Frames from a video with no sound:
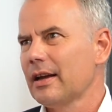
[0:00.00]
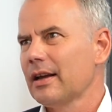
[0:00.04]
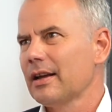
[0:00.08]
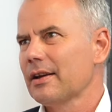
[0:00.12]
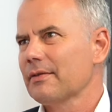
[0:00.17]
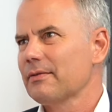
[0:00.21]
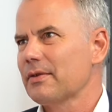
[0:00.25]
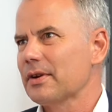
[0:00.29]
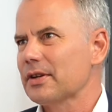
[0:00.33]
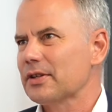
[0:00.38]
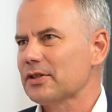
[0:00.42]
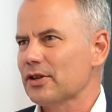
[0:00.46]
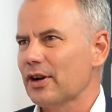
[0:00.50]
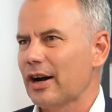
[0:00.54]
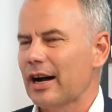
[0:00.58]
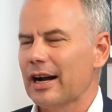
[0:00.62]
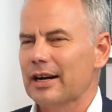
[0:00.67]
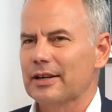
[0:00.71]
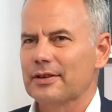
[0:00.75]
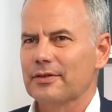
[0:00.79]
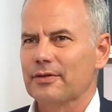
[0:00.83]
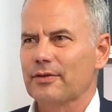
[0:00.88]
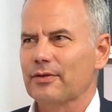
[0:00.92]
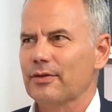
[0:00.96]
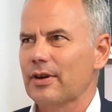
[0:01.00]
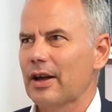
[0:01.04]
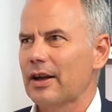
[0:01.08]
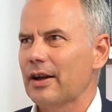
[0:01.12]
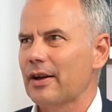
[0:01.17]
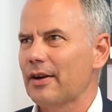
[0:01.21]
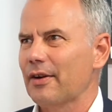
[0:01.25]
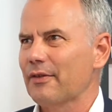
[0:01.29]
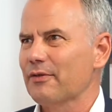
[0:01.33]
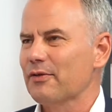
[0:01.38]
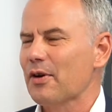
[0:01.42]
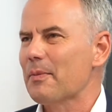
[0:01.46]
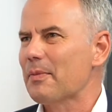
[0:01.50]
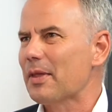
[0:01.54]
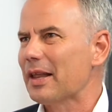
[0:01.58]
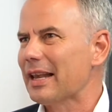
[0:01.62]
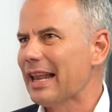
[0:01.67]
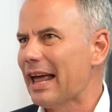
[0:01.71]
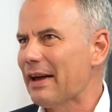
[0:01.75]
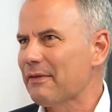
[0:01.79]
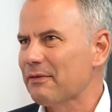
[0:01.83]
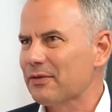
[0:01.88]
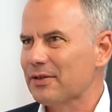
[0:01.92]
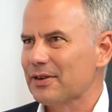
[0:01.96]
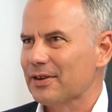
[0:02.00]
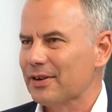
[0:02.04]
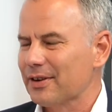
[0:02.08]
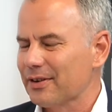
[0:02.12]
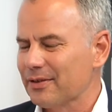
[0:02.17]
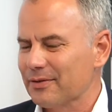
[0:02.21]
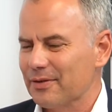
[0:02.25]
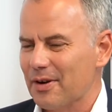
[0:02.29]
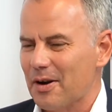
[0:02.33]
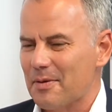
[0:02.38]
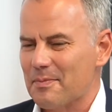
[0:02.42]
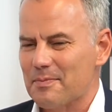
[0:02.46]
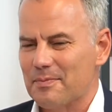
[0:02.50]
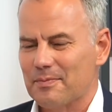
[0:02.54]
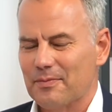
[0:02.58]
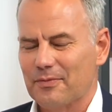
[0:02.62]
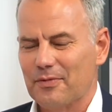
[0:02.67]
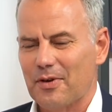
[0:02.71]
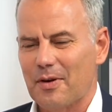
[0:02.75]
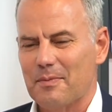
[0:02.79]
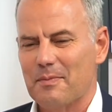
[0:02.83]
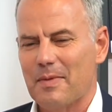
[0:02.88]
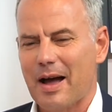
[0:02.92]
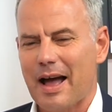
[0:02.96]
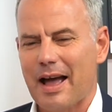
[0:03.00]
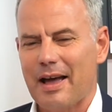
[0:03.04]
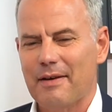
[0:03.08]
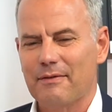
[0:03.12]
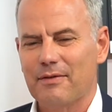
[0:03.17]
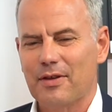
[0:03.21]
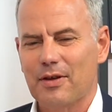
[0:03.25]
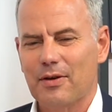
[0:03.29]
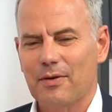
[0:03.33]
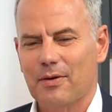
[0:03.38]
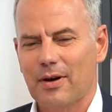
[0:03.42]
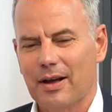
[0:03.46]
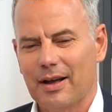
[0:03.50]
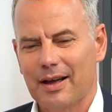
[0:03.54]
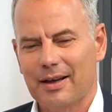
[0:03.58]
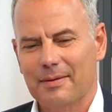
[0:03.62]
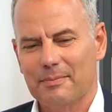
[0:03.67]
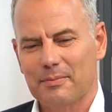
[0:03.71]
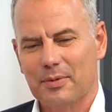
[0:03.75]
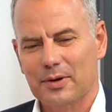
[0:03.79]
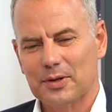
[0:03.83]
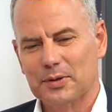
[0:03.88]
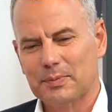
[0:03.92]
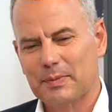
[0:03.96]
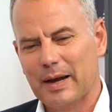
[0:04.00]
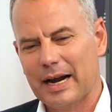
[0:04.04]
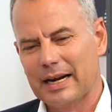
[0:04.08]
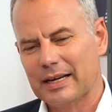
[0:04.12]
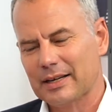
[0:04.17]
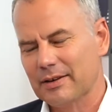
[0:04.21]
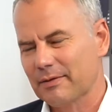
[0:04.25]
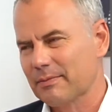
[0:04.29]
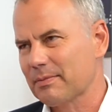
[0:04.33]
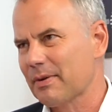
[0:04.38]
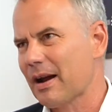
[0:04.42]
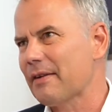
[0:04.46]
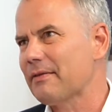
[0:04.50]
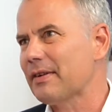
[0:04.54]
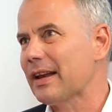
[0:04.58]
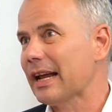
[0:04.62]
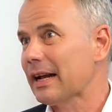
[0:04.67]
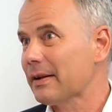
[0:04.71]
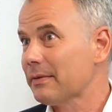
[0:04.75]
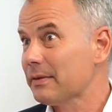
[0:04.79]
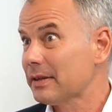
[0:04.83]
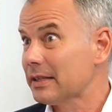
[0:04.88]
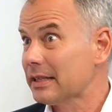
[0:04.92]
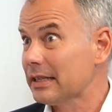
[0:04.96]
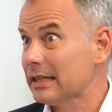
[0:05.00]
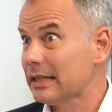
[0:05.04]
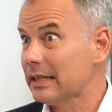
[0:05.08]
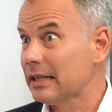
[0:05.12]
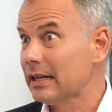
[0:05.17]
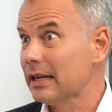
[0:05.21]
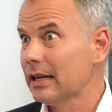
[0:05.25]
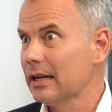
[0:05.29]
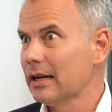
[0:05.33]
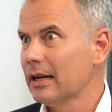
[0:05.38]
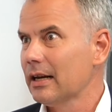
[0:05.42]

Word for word: if we start from the left, from from my view perspective, private equity